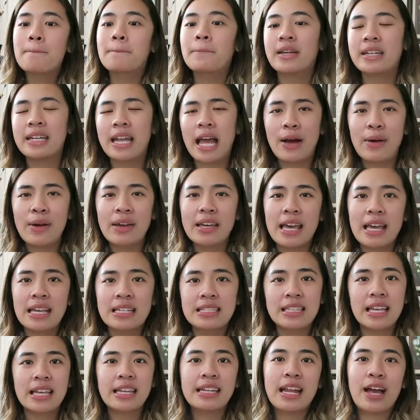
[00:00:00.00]
but now I
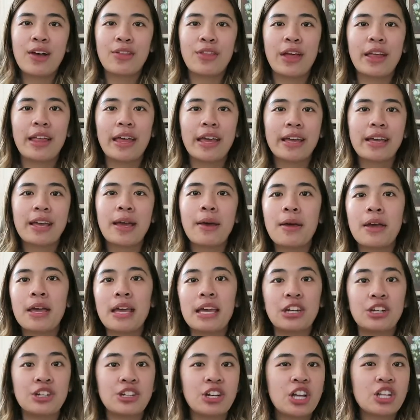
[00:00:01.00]
guess like now that like
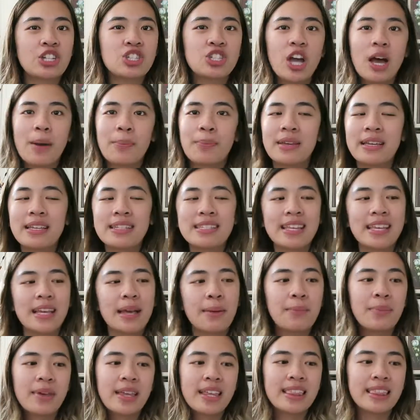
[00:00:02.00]
internet shopping is like
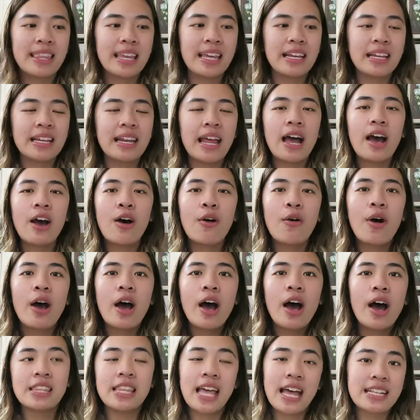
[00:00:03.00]
a big thing now,
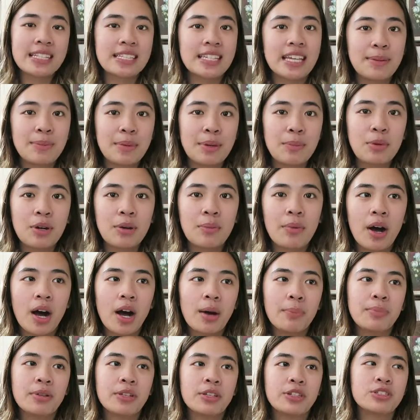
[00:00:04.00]
that's gonna be more
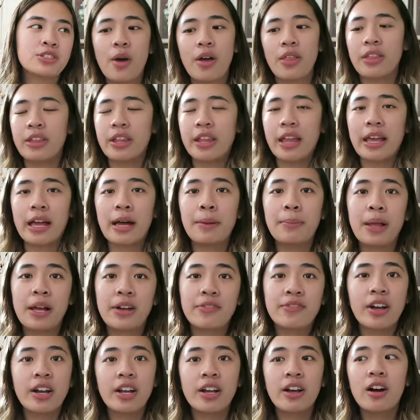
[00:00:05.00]
popular rather than like a
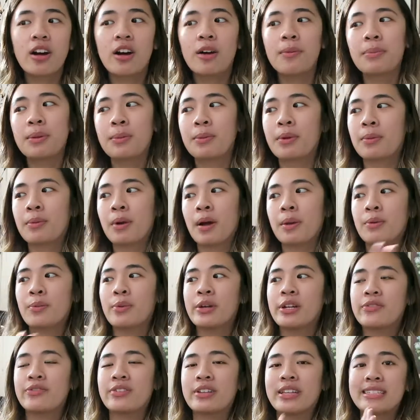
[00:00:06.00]
Black Friday haul. People are probably
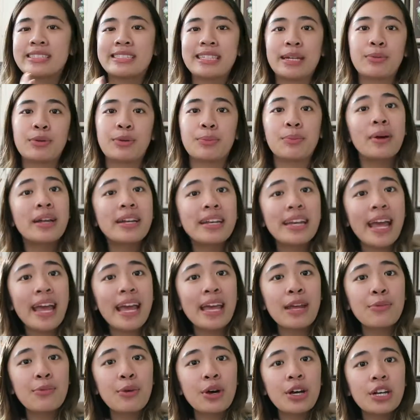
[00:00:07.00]
waiting for like Cyber
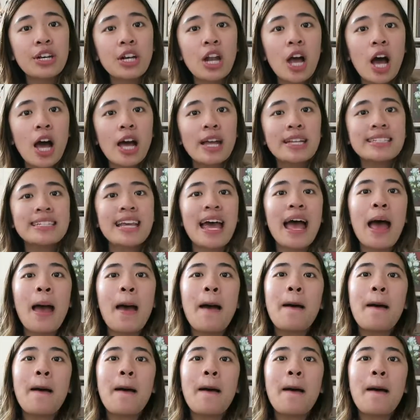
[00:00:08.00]
Monday and whatnot,